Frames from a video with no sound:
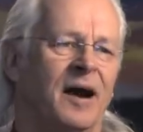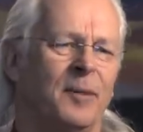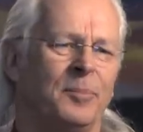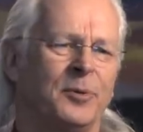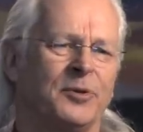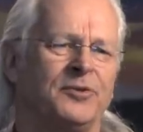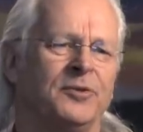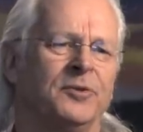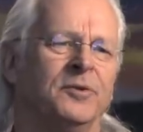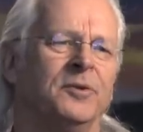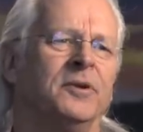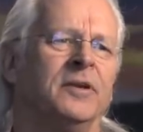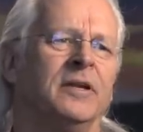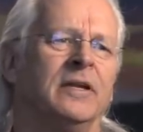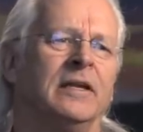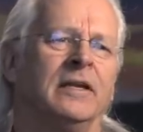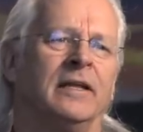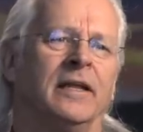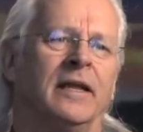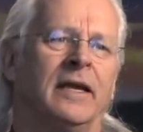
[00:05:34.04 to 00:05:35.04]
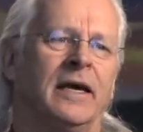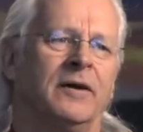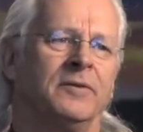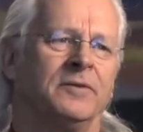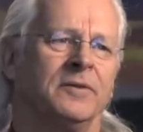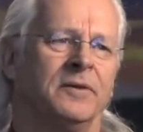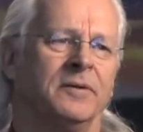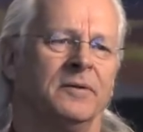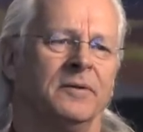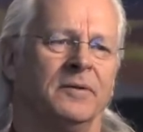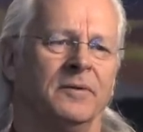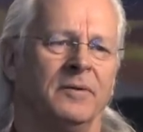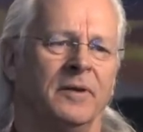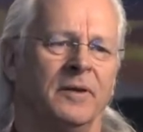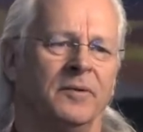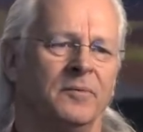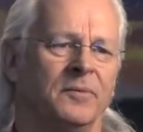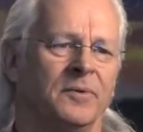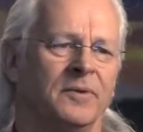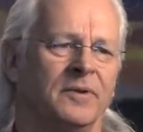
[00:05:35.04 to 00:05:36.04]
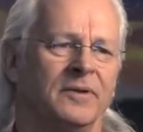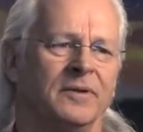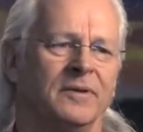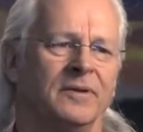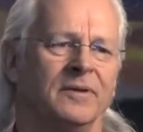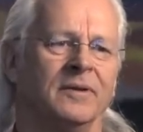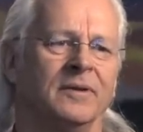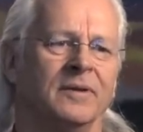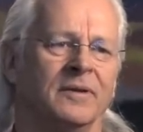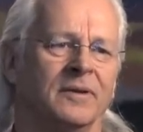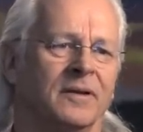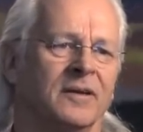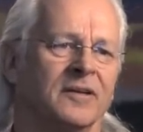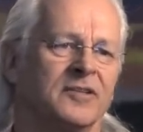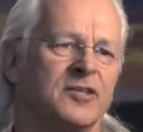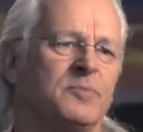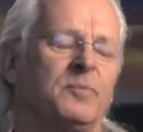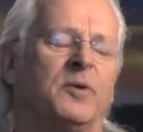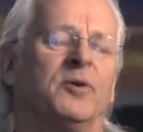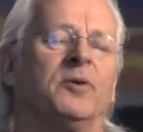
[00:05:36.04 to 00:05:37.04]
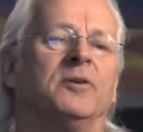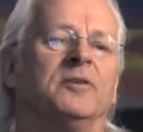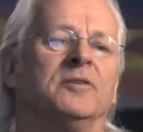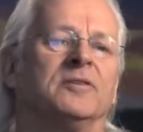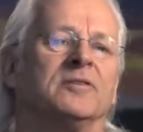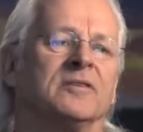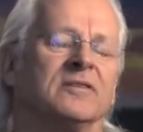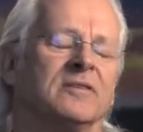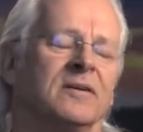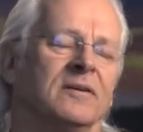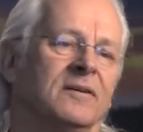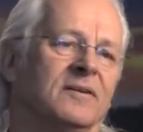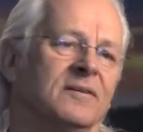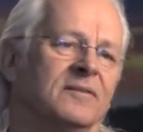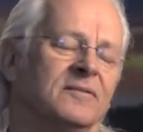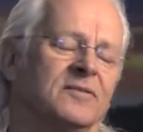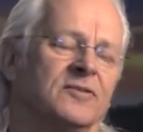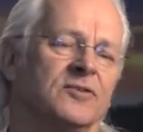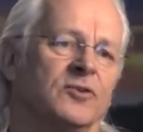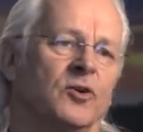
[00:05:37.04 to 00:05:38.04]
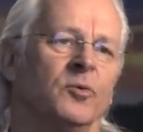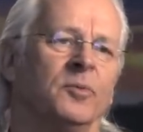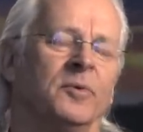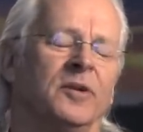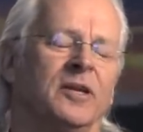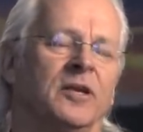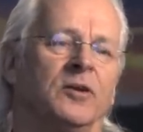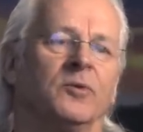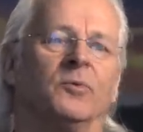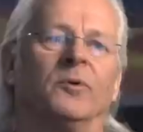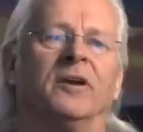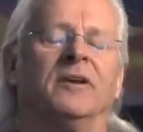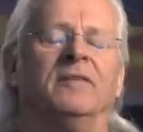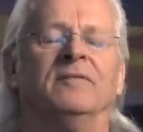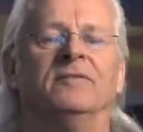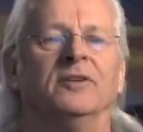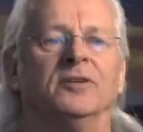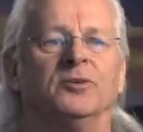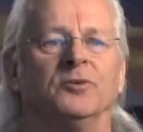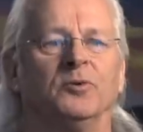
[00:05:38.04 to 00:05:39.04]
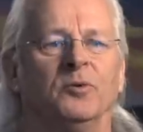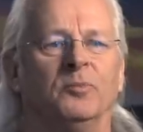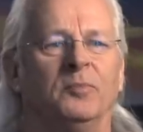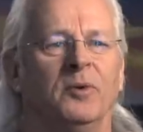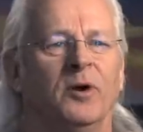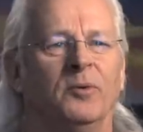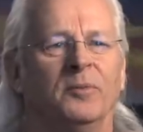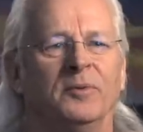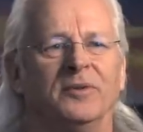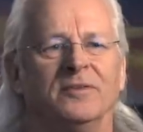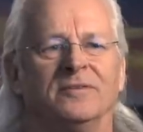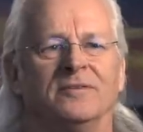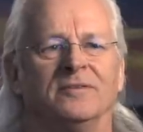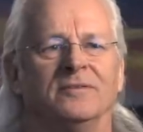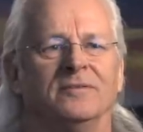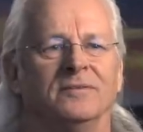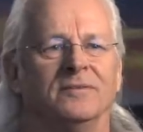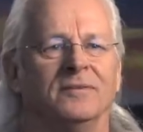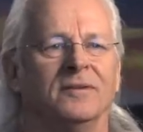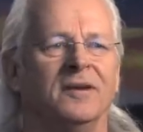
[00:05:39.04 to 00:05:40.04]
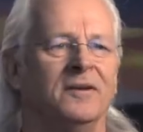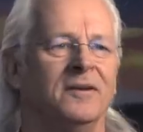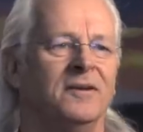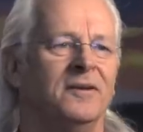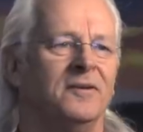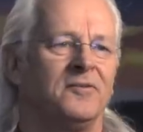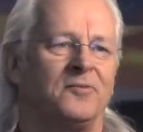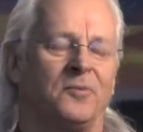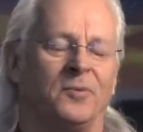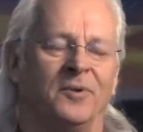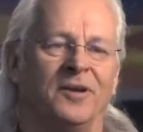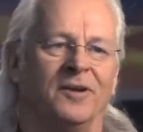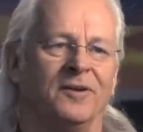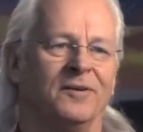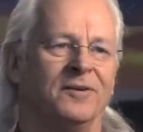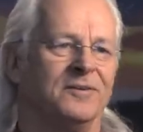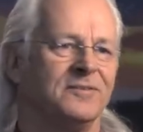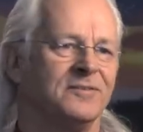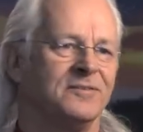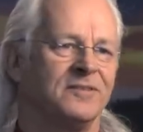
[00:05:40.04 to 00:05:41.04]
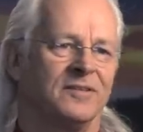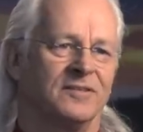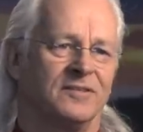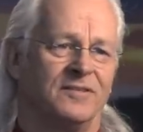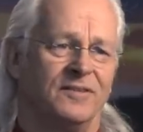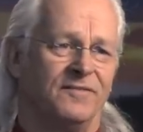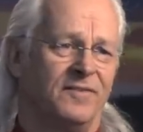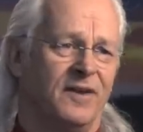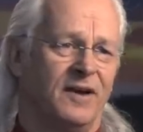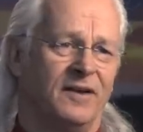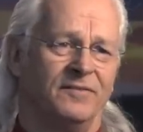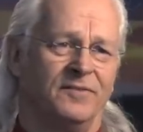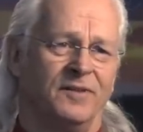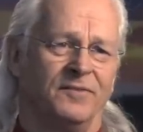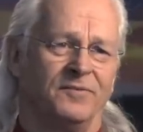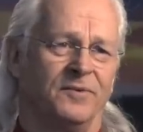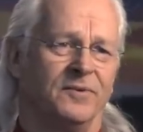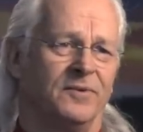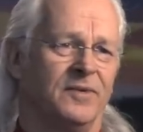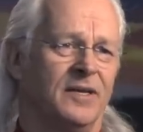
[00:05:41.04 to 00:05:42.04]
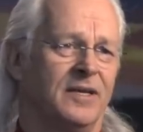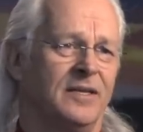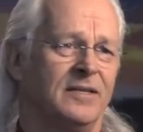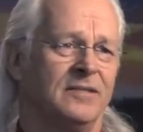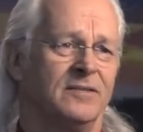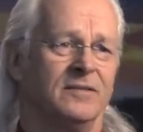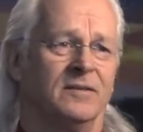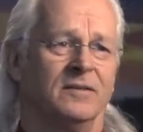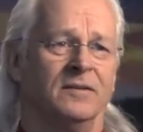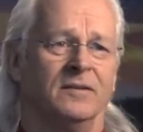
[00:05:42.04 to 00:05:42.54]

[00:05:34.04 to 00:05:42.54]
opportunity to get out there and, and really experience uh, so many great visual moments in 365 different days.